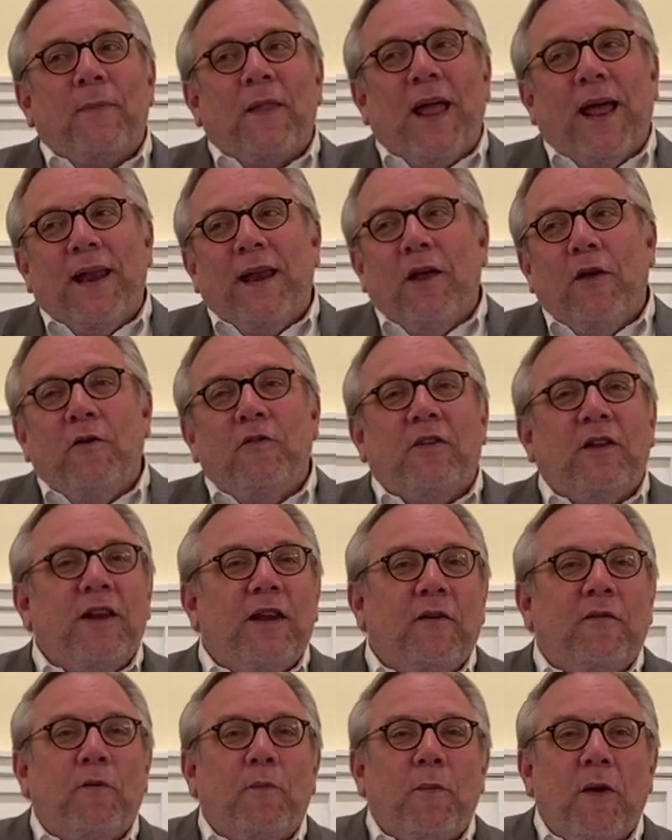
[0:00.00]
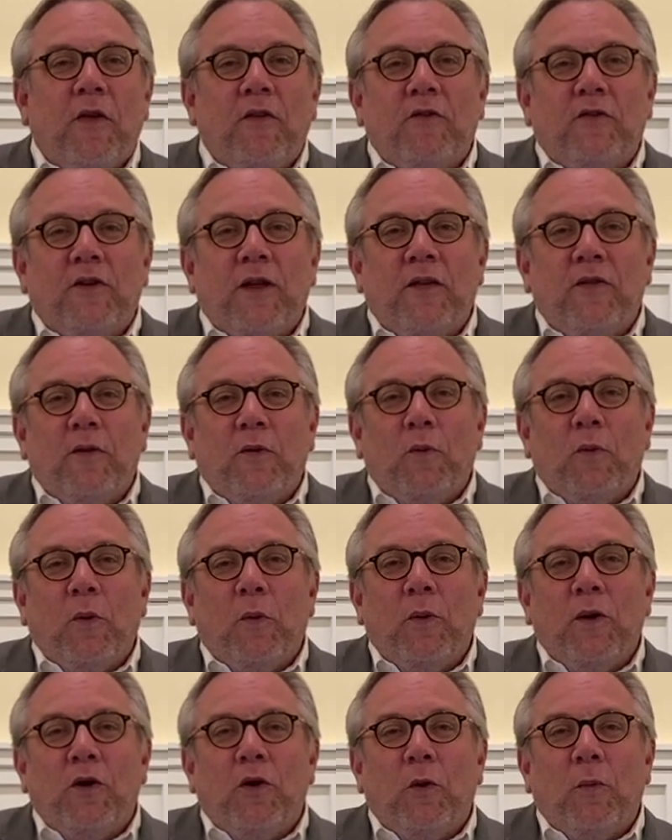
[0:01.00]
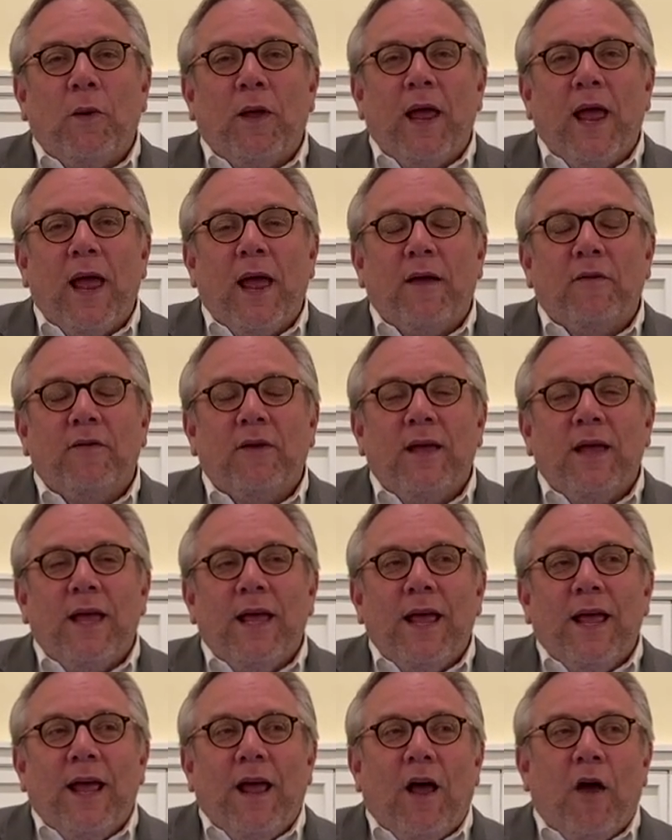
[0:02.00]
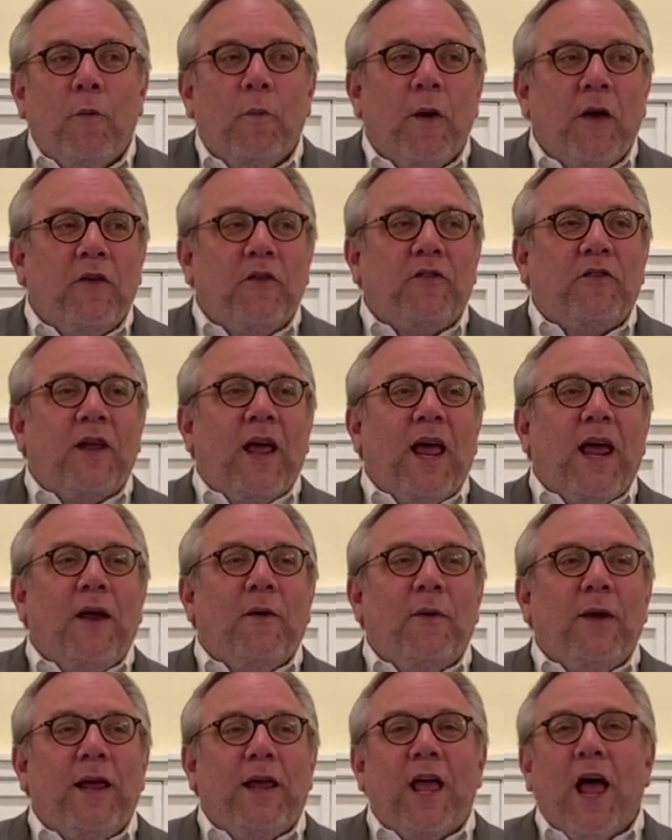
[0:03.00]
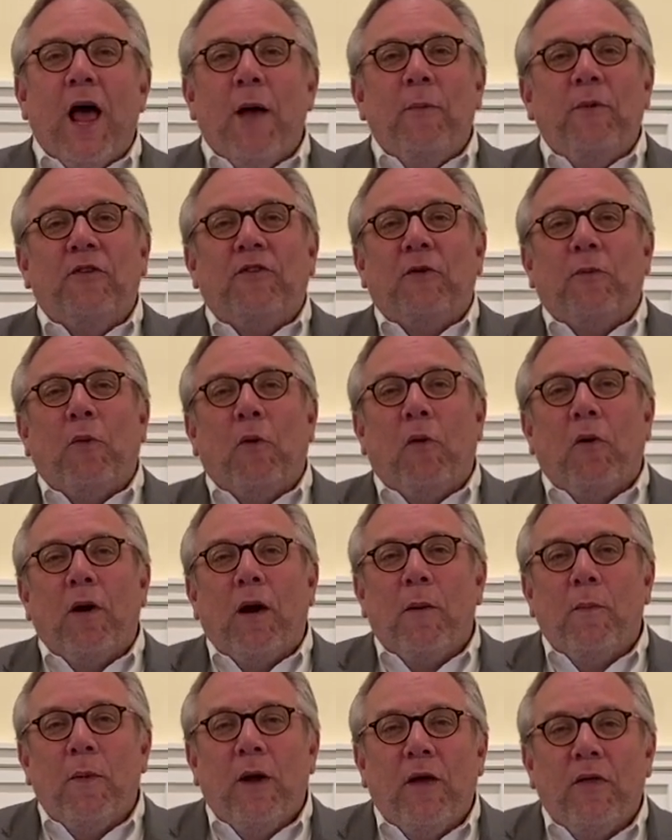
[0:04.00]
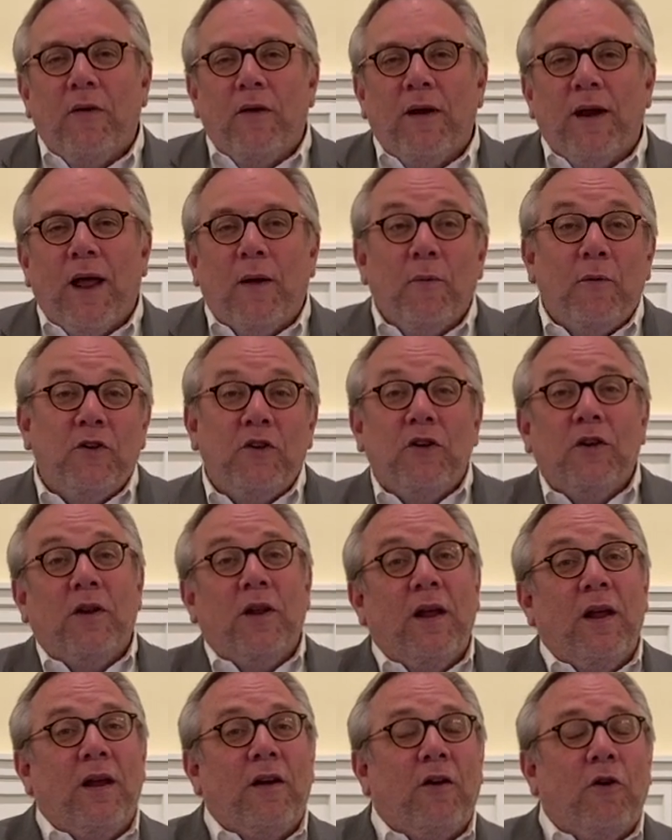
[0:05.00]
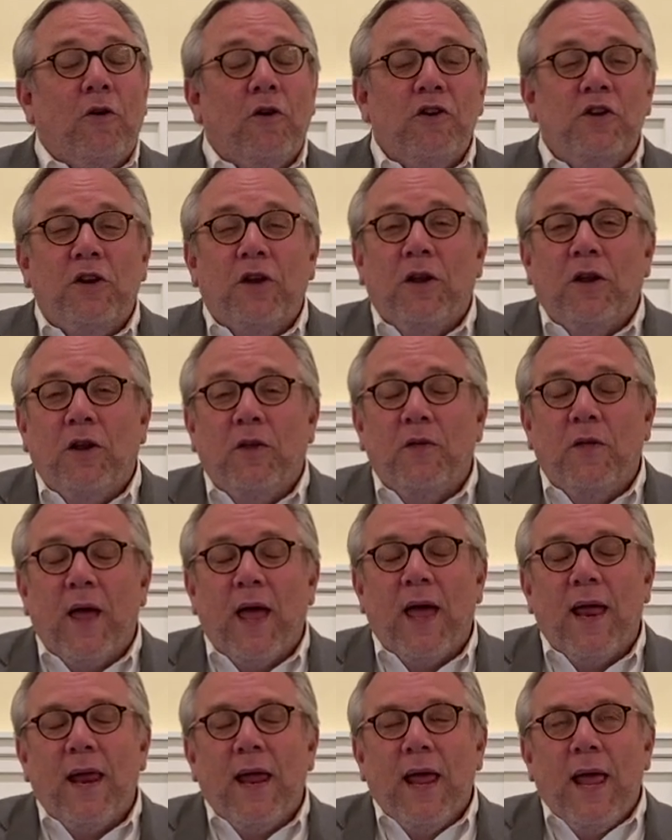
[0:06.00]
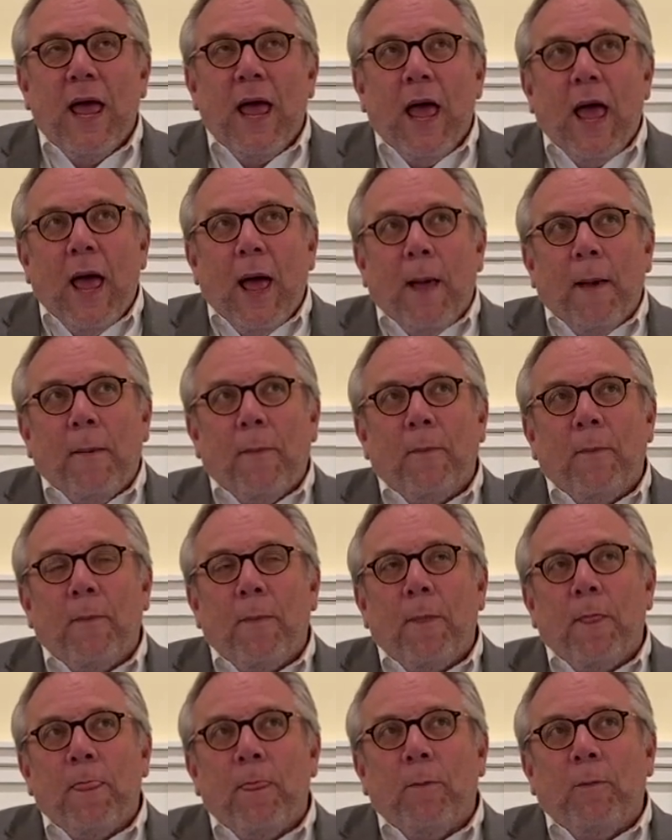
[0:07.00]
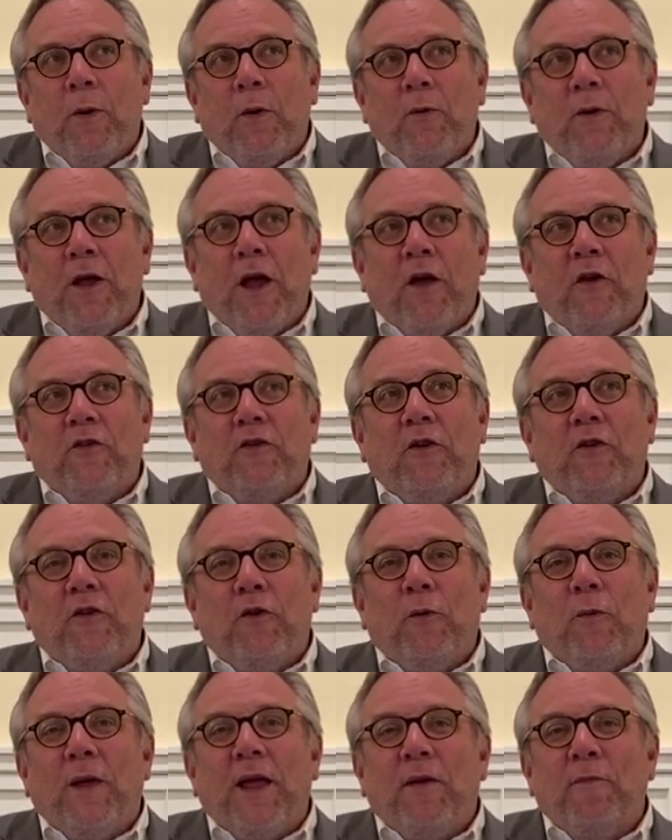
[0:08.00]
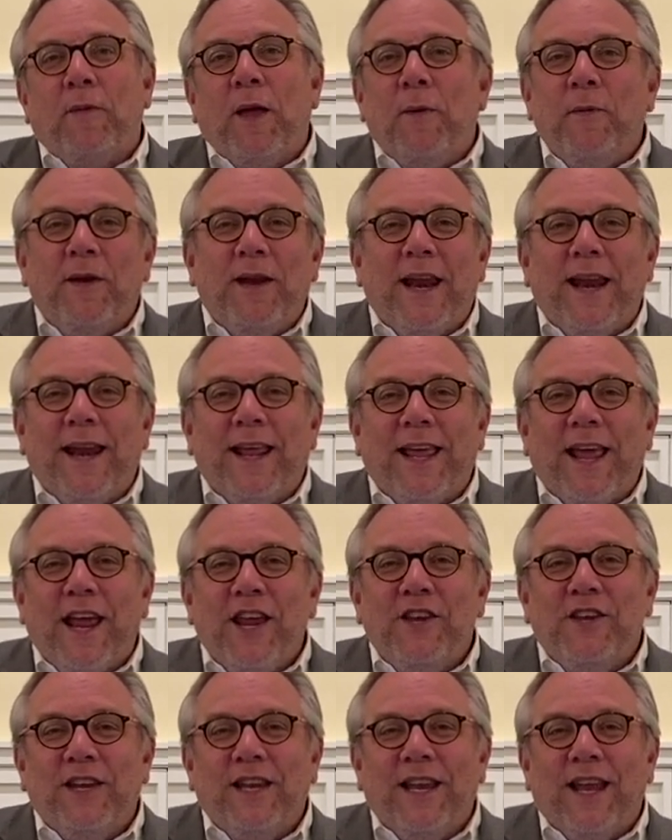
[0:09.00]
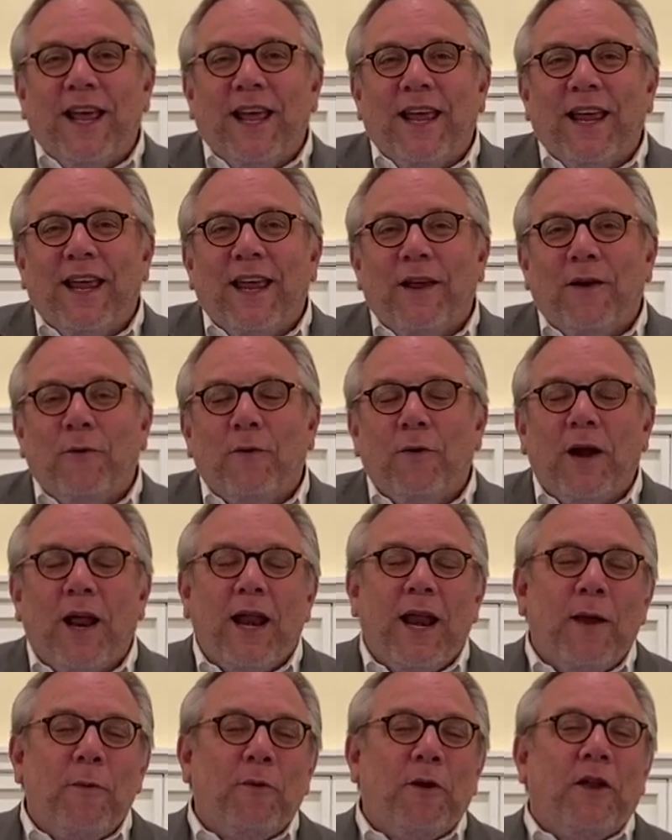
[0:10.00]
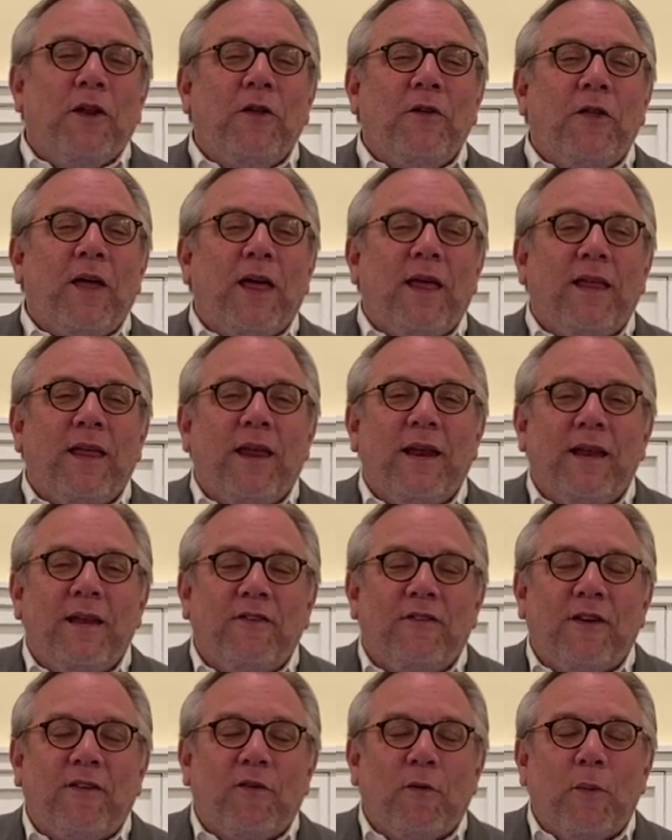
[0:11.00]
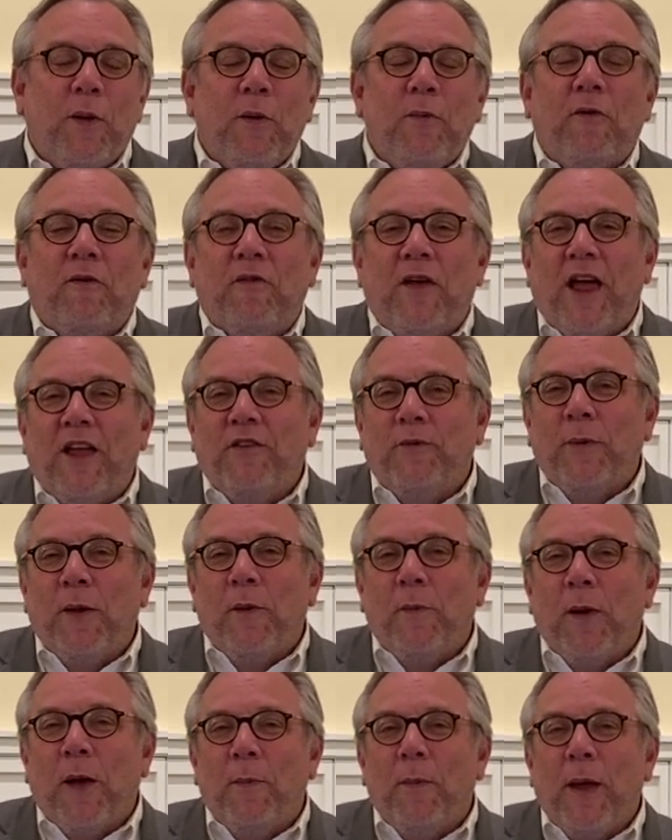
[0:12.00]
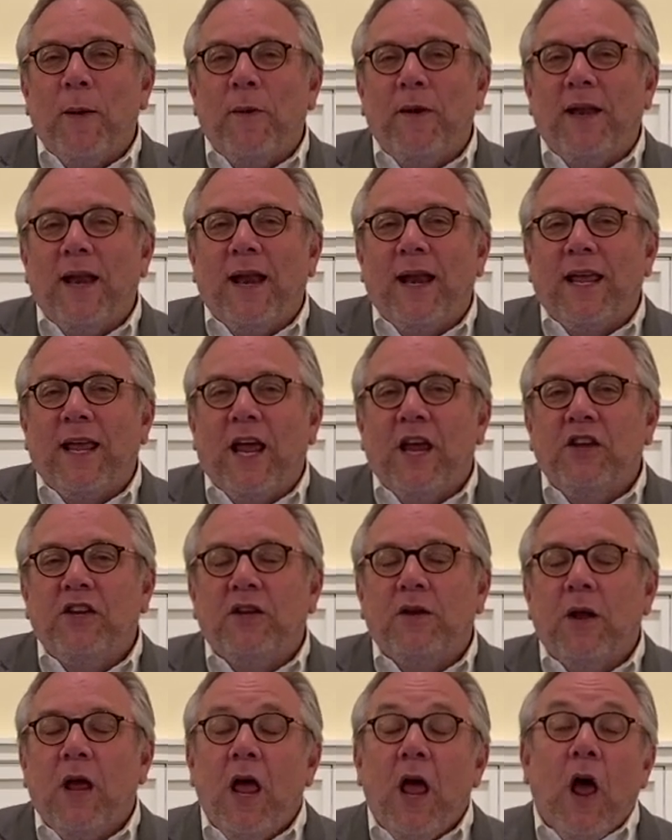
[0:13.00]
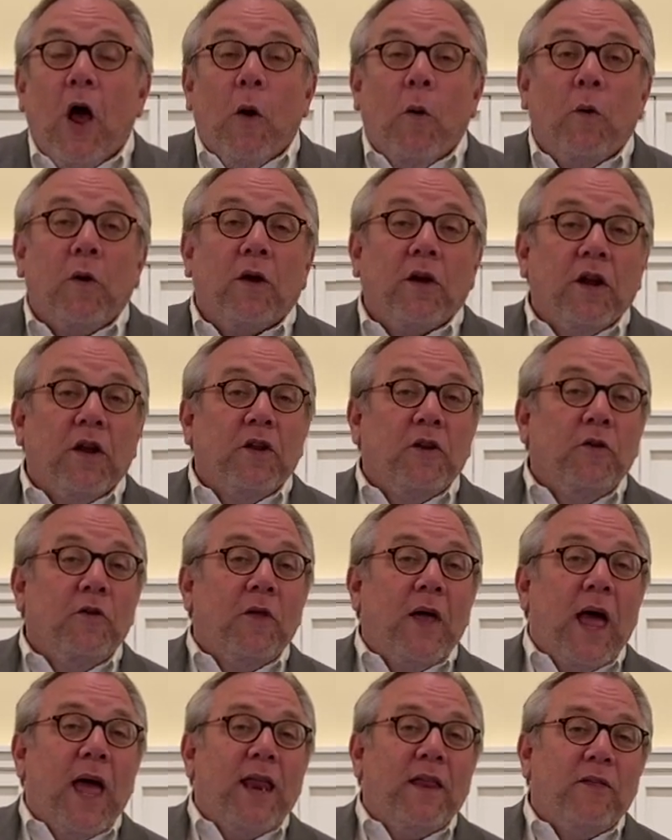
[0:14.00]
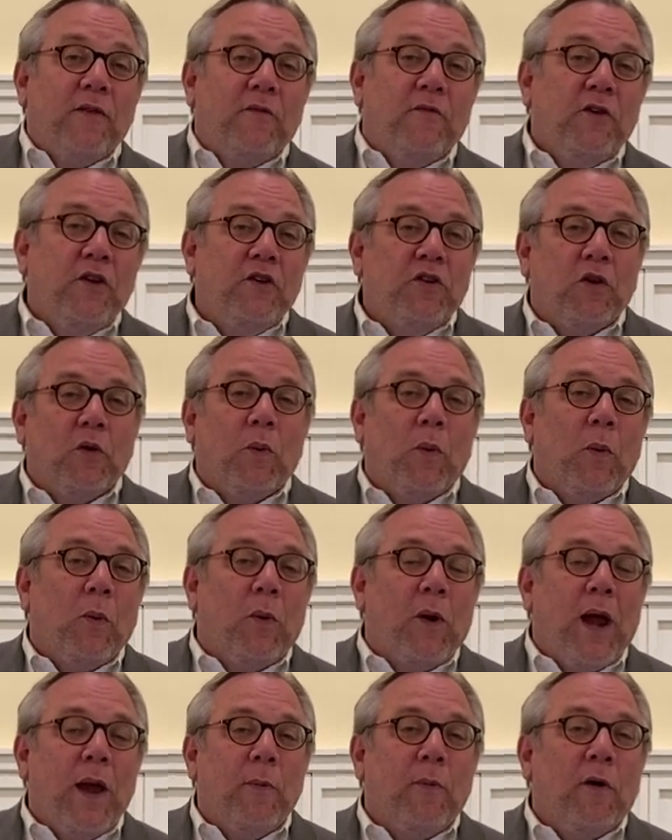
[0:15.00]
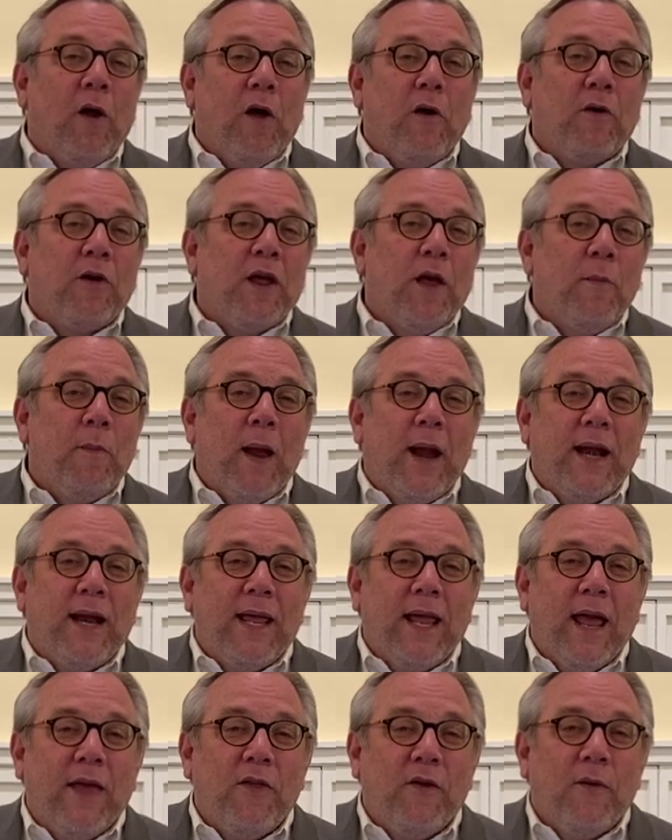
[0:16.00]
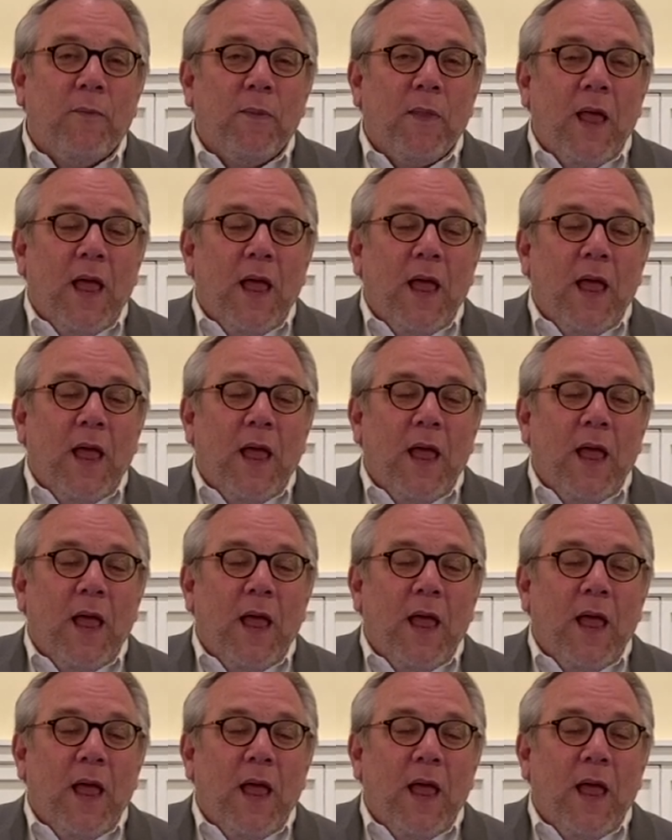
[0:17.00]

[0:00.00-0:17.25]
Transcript: I know it's a different Mother's Day than what we normally have. On Mother's Day, we come and support our mother, and I want you to encourage you to do that. But we also normally have baby dedication day we're not able to do that, and several people have asked me about baby dedication. We're going to do that in the future when we're able to all come back together.